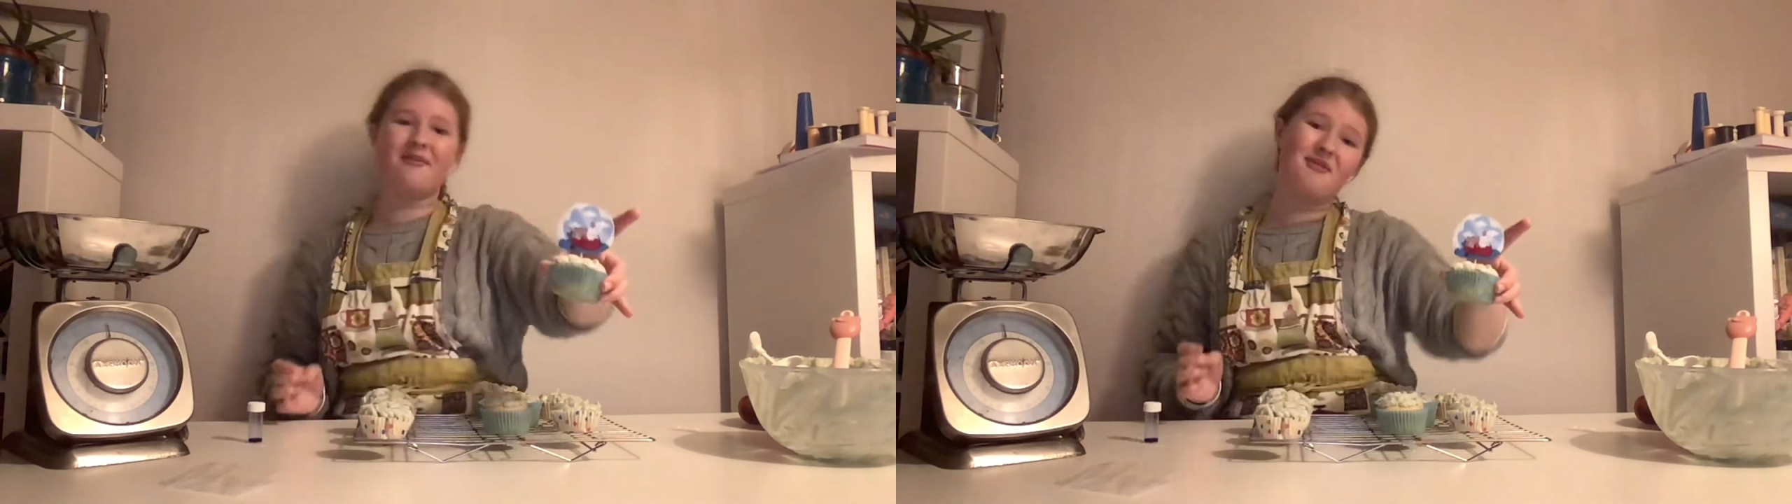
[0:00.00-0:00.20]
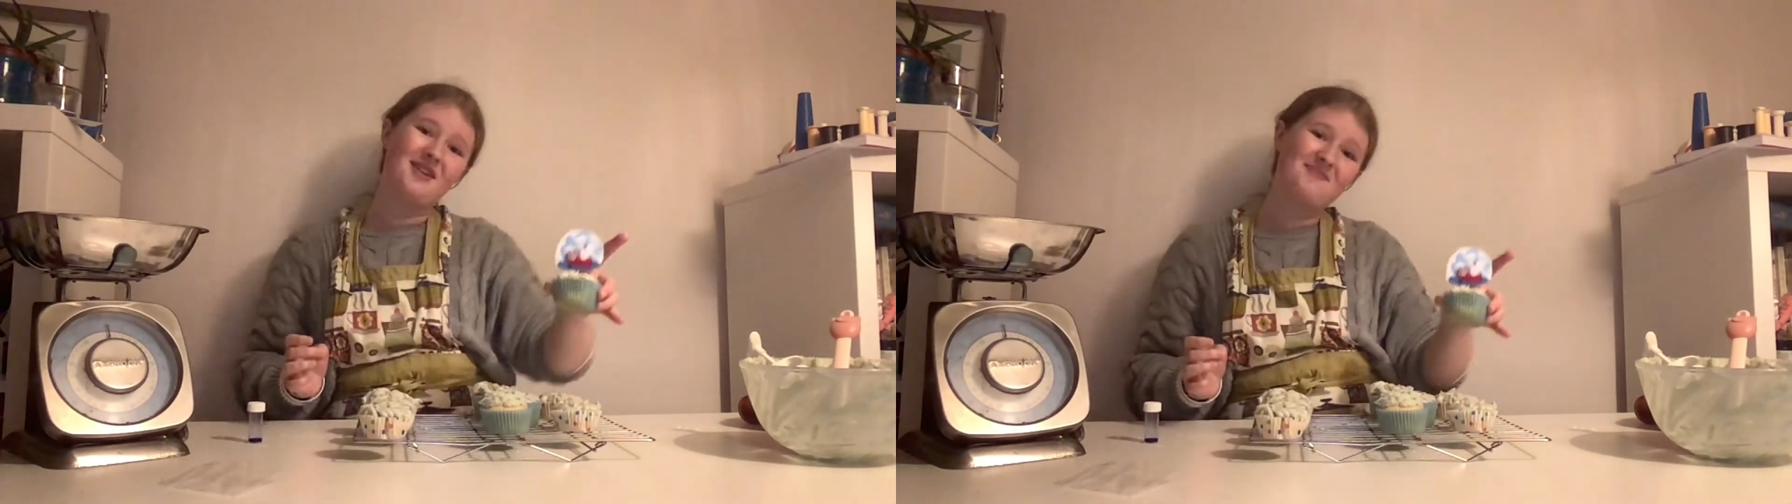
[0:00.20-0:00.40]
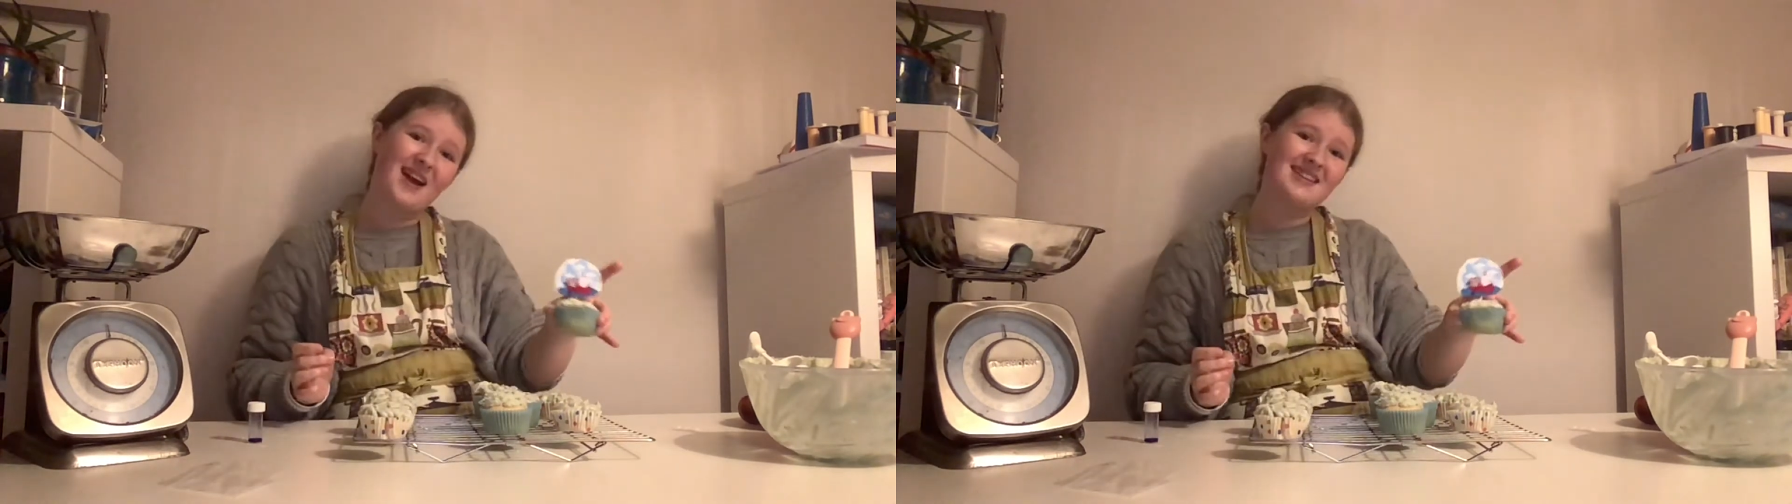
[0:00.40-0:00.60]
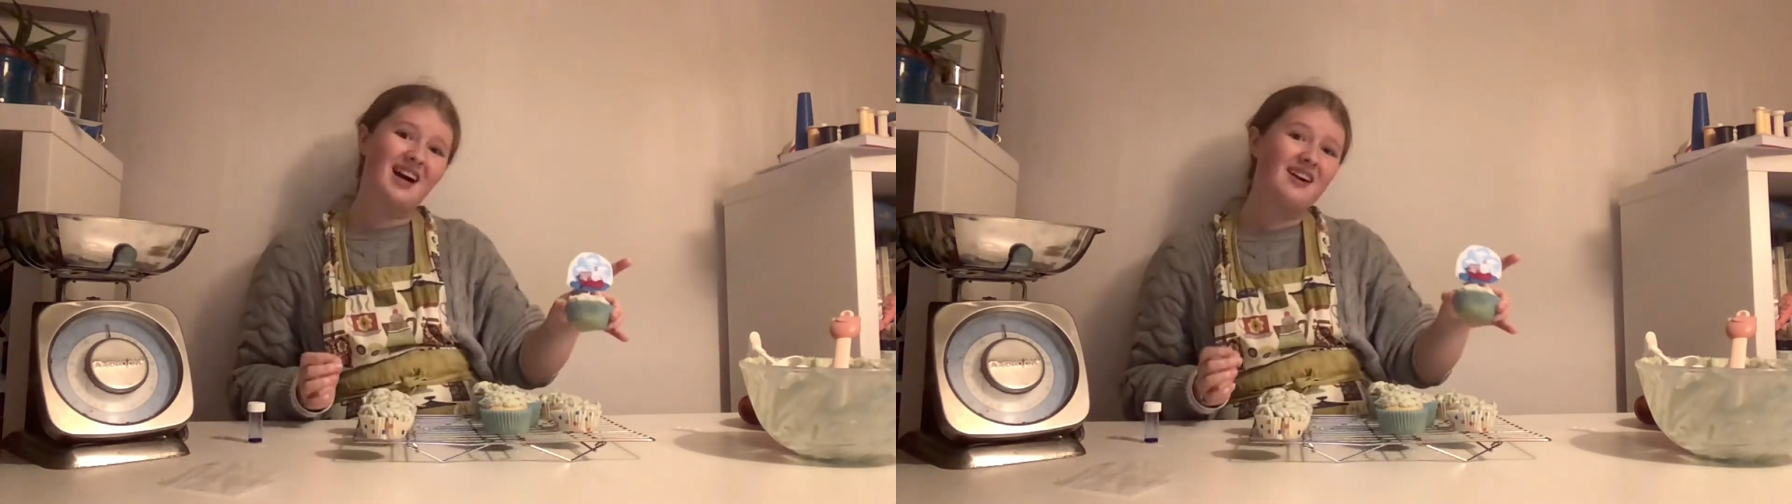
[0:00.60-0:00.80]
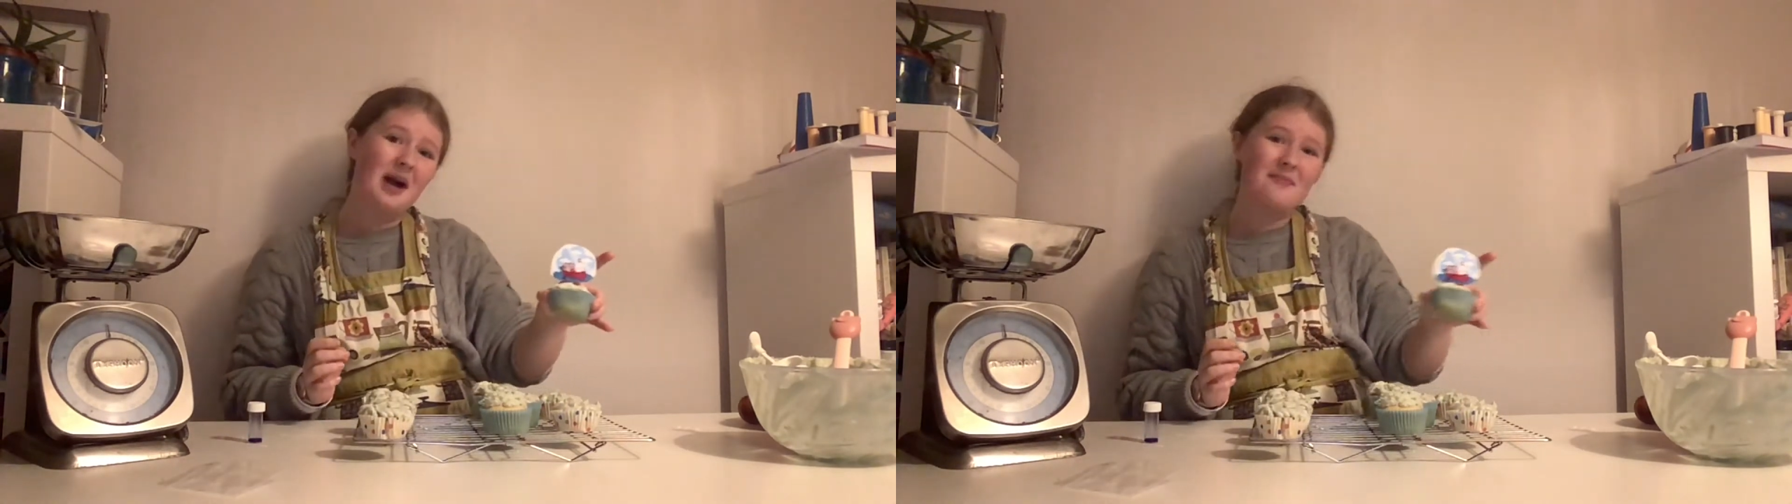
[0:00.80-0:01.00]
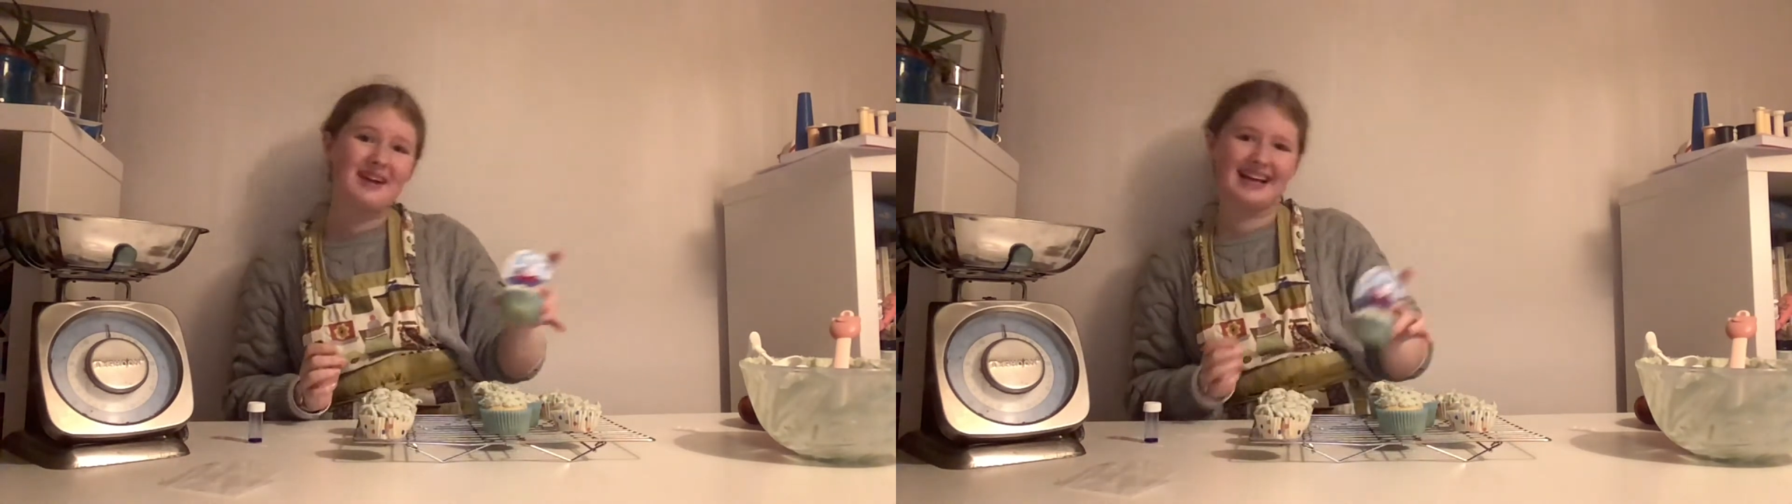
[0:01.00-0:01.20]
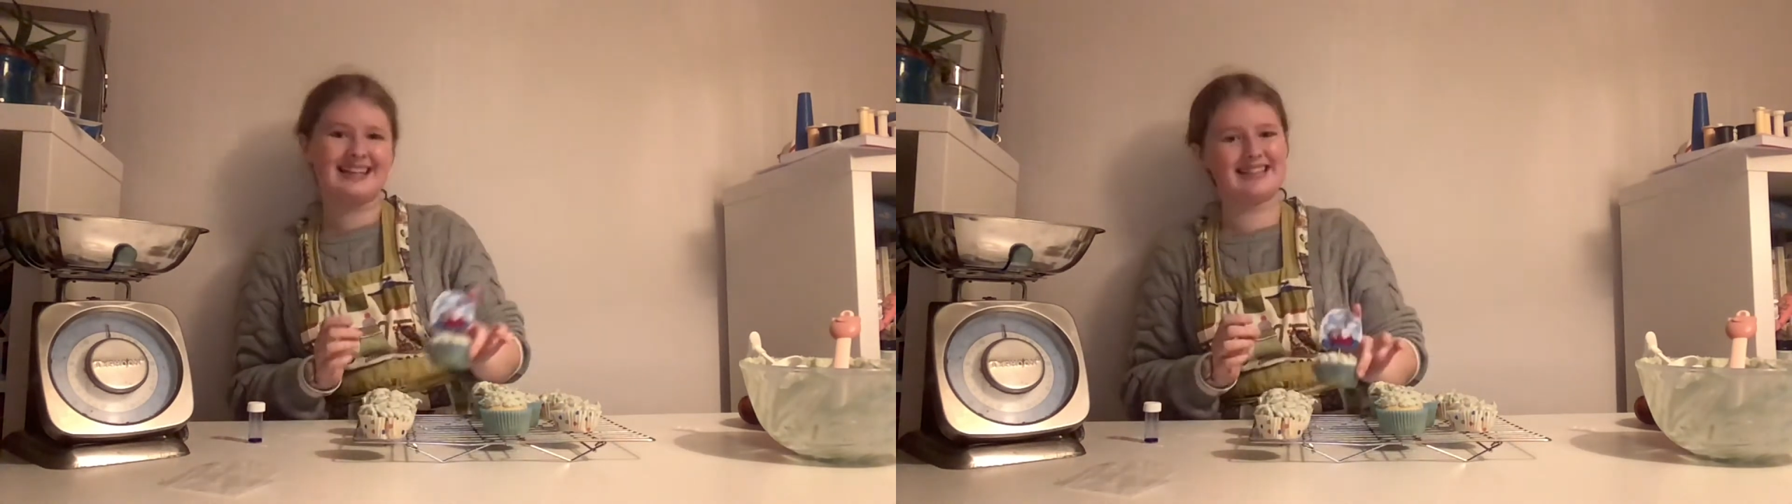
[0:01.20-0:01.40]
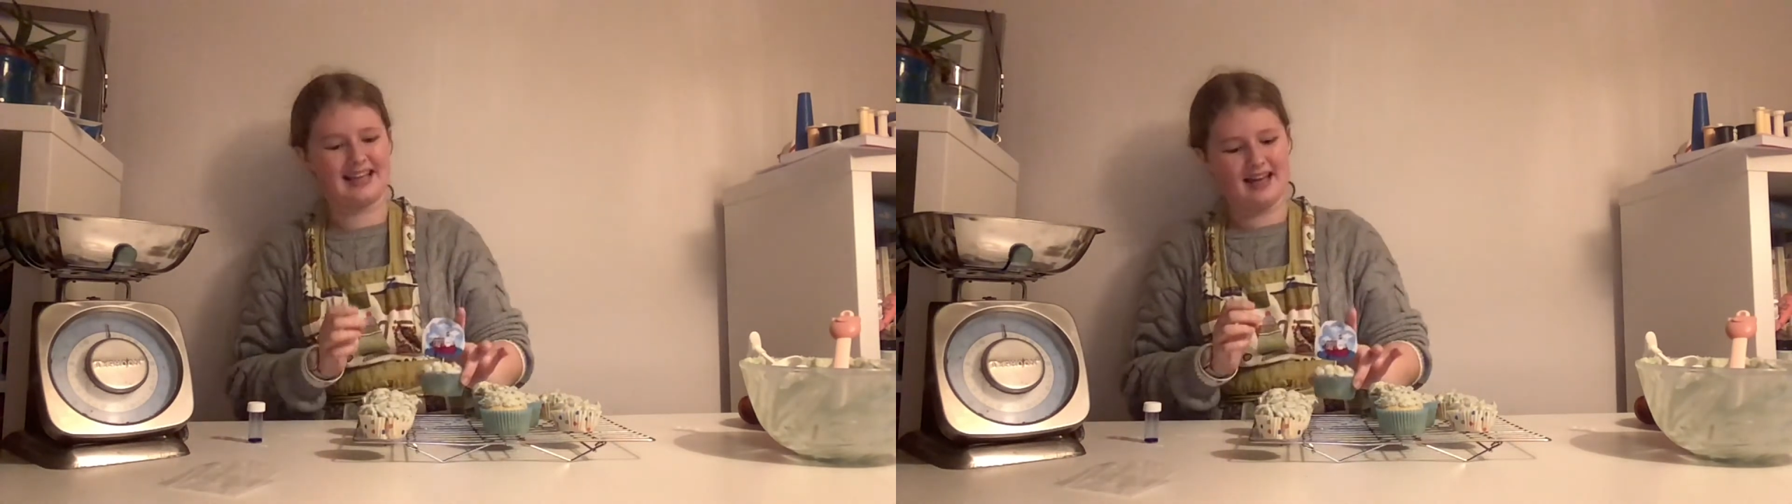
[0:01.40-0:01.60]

we've baked our cupcakes.